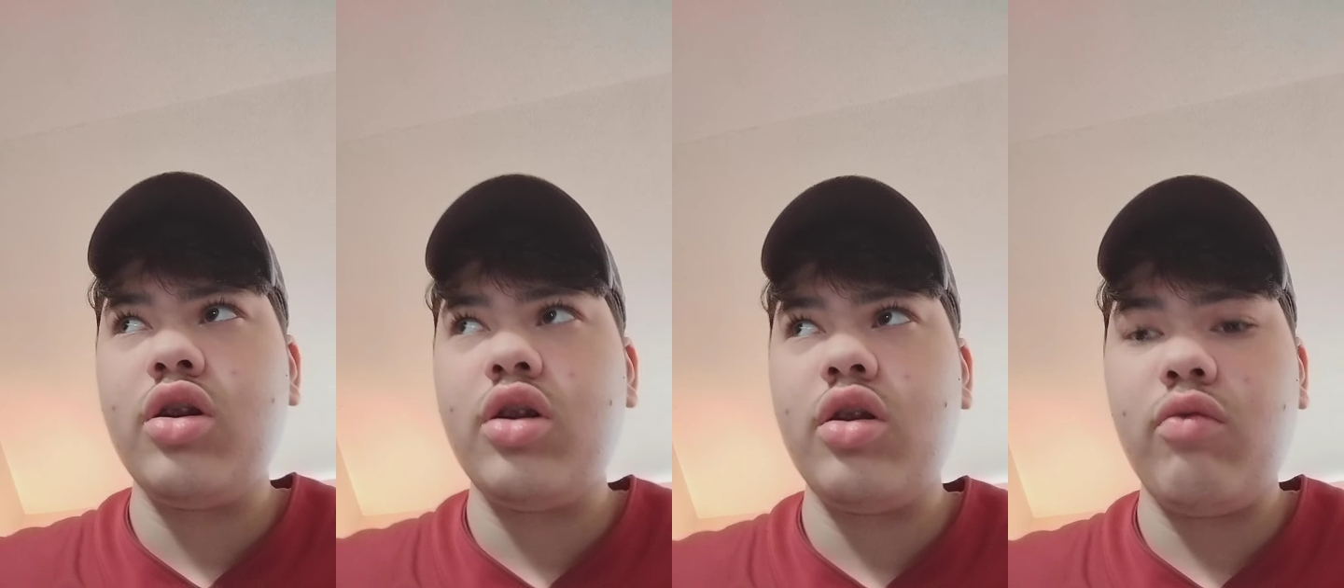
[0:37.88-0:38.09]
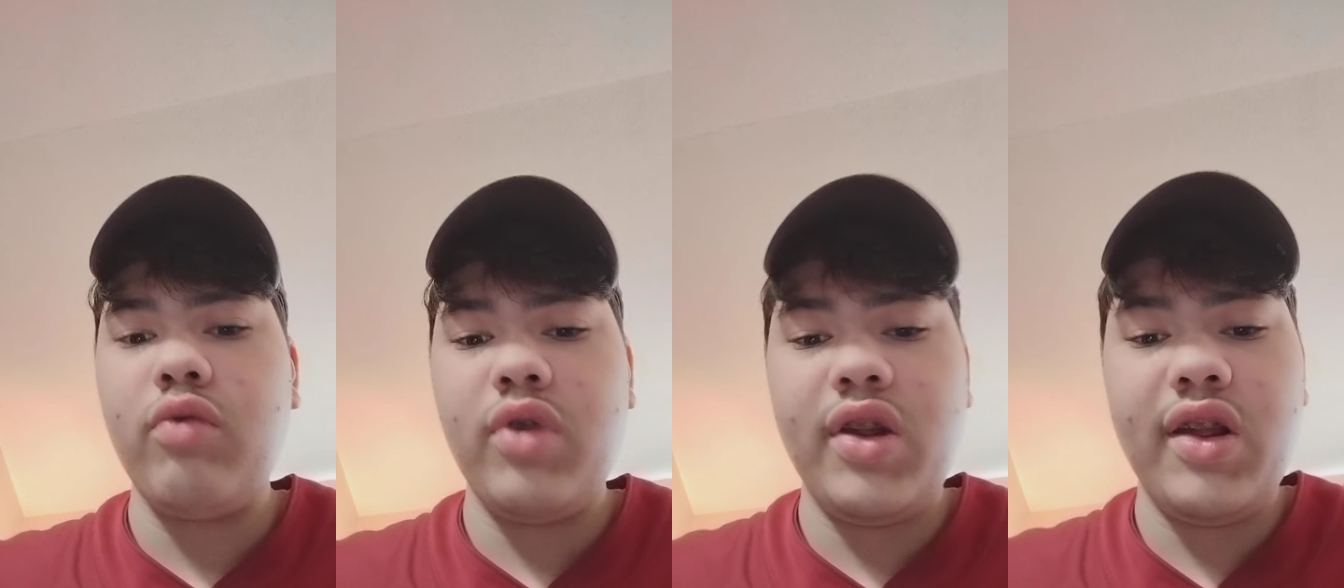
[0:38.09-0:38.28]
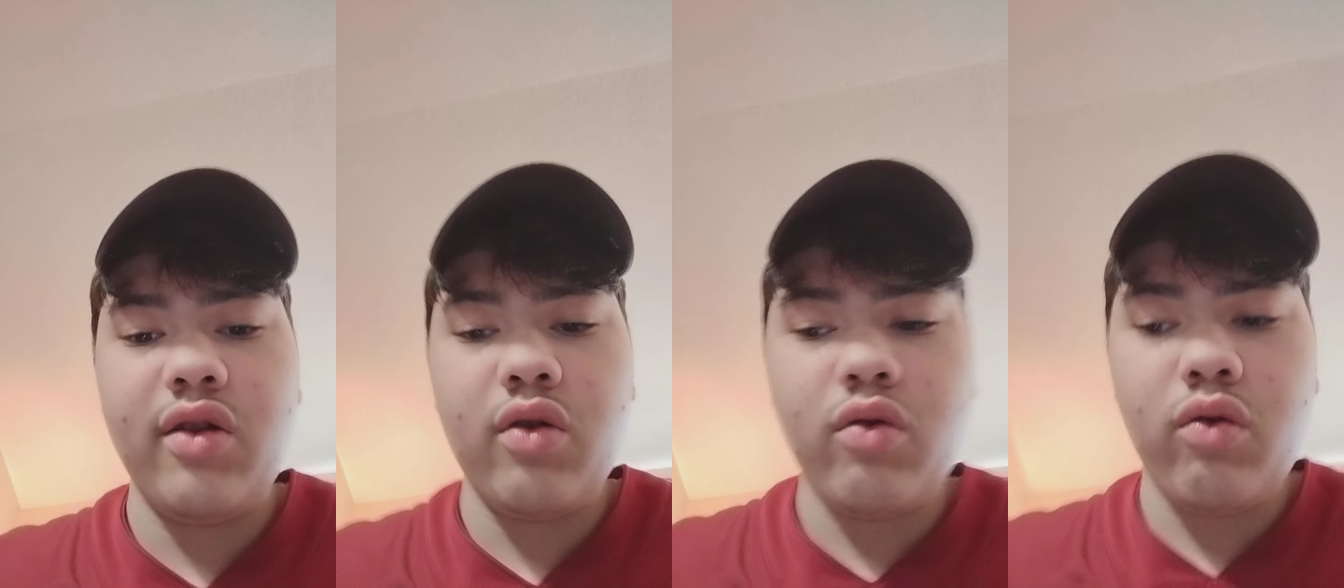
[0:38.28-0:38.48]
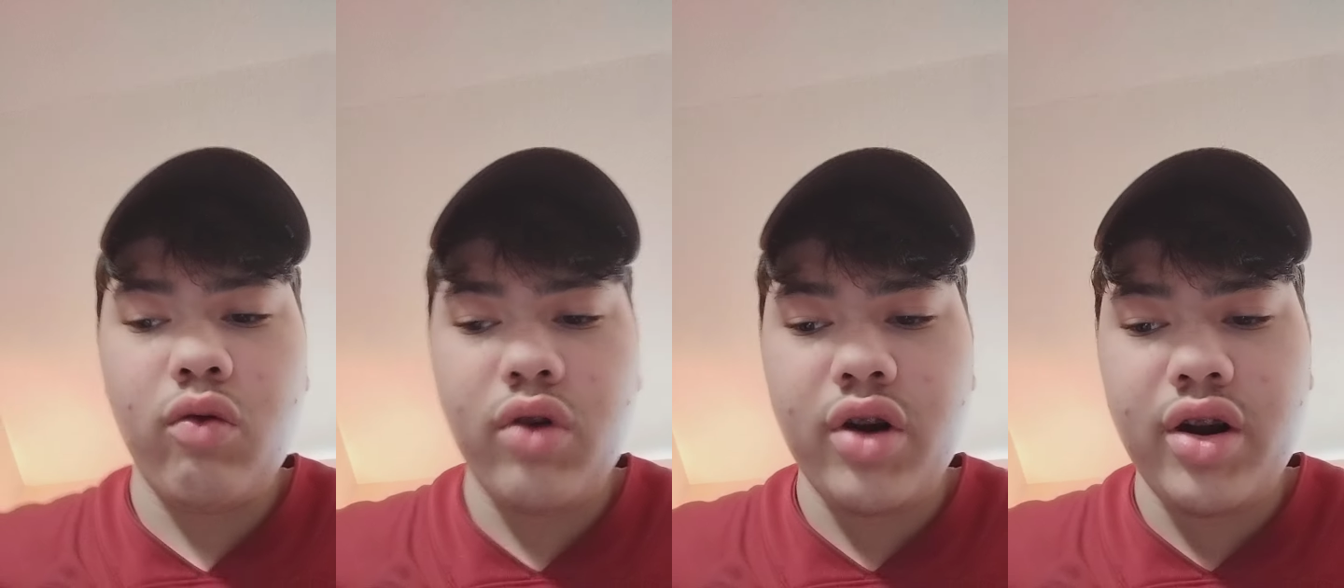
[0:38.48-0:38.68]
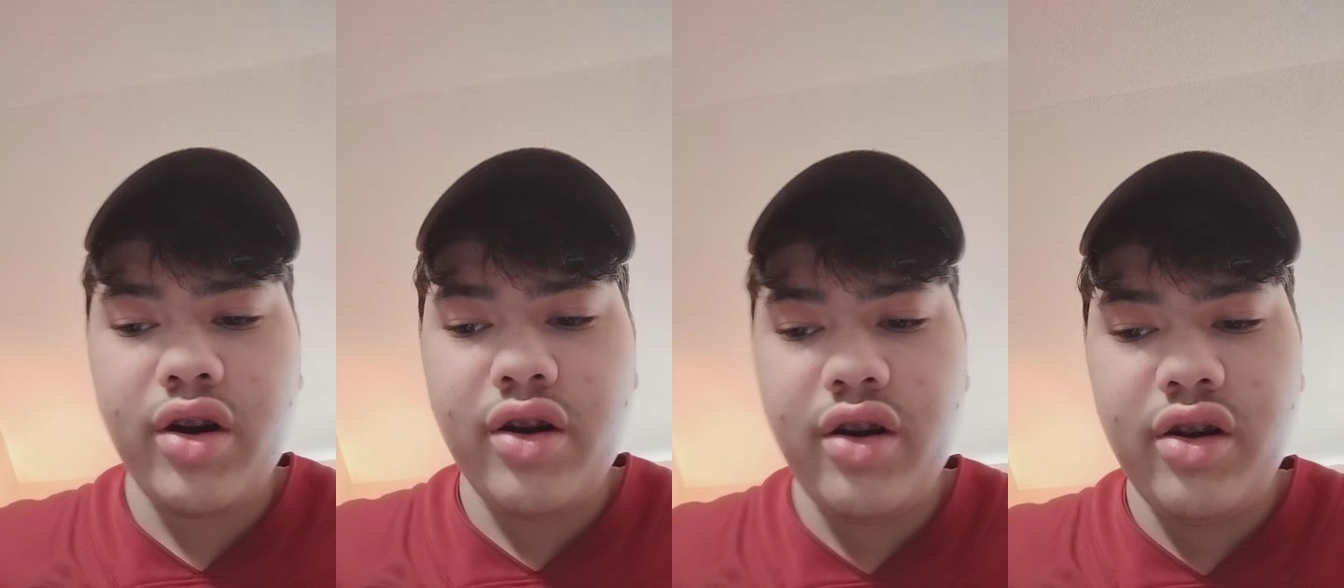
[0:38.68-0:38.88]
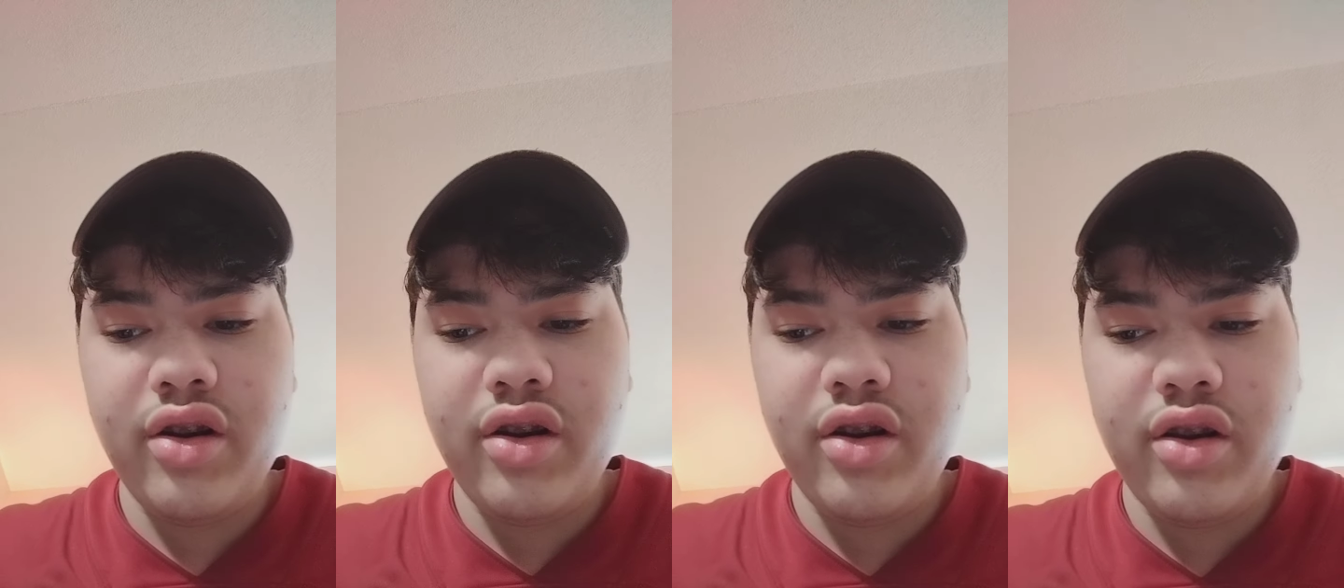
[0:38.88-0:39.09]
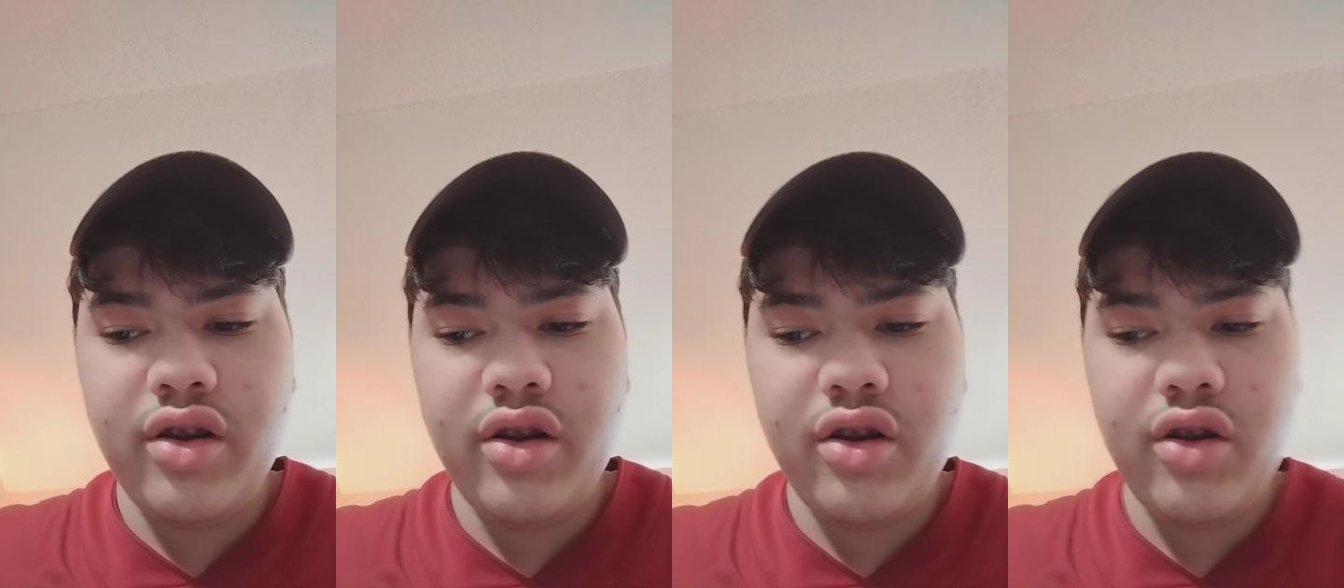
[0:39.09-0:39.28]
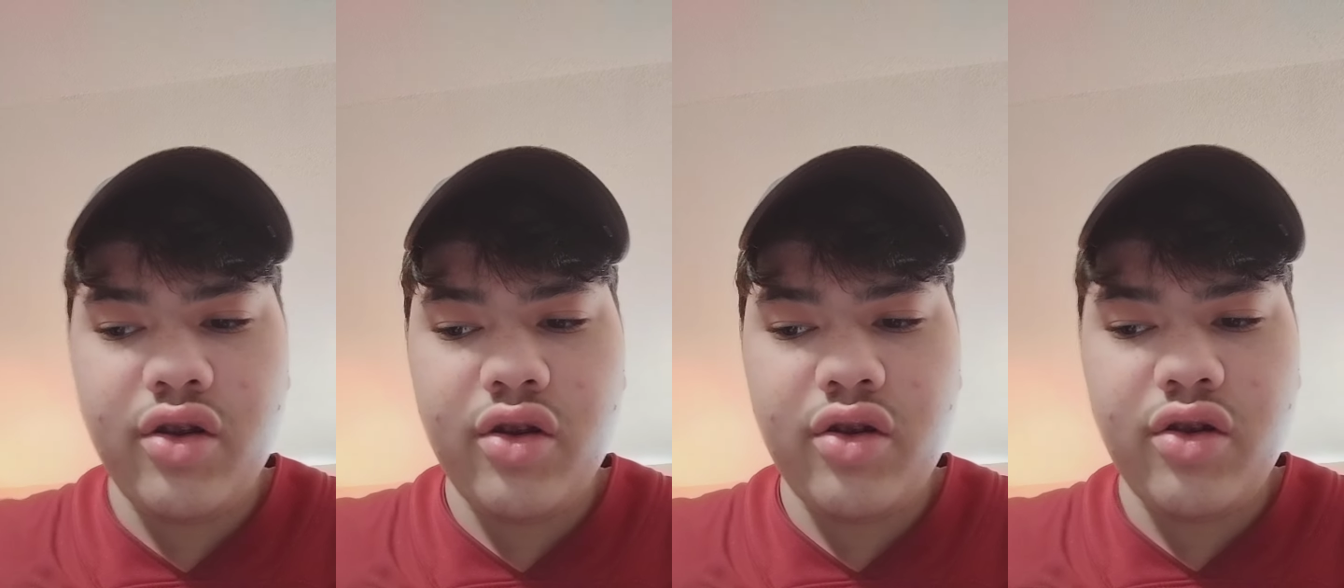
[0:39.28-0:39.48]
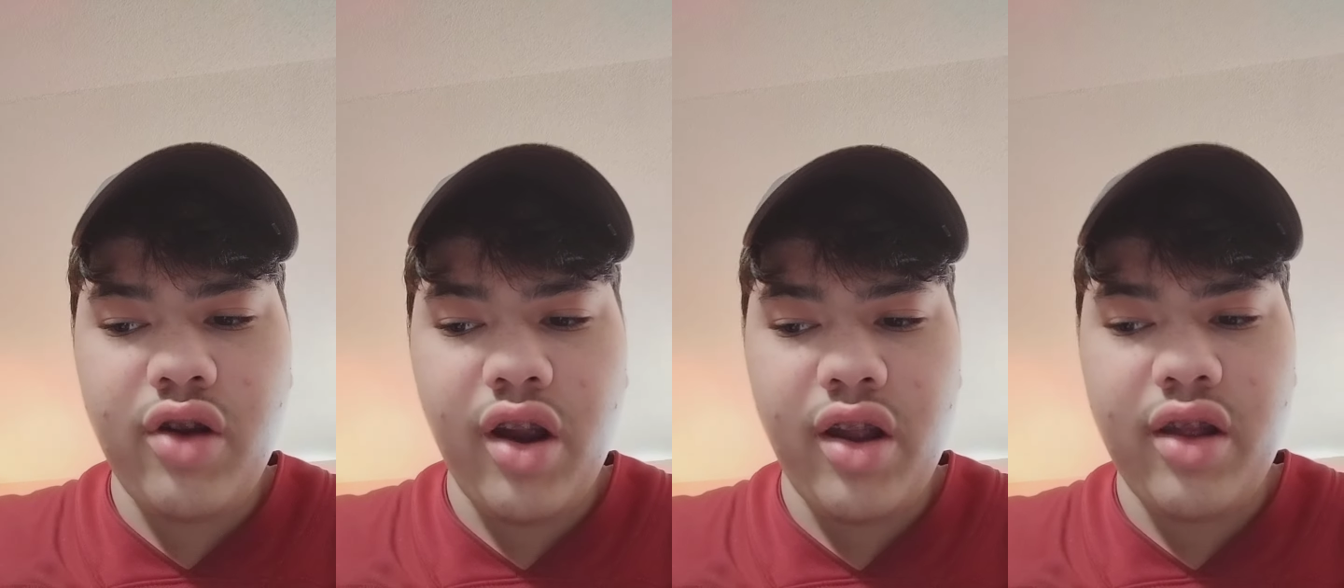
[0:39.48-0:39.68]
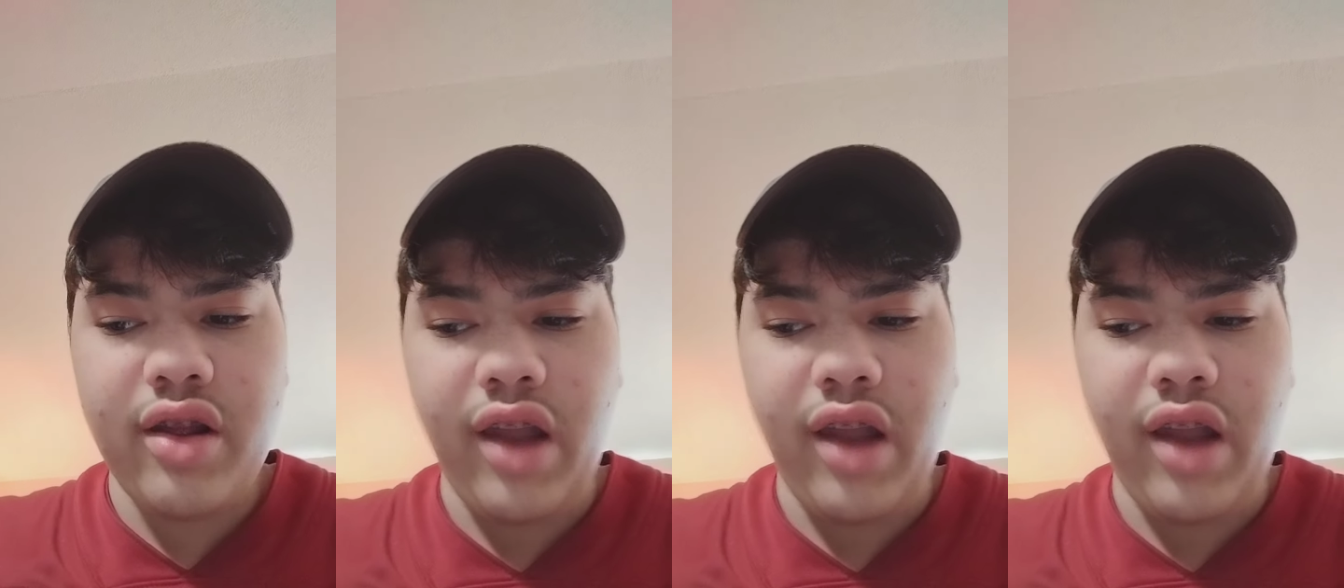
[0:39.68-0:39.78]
we scored just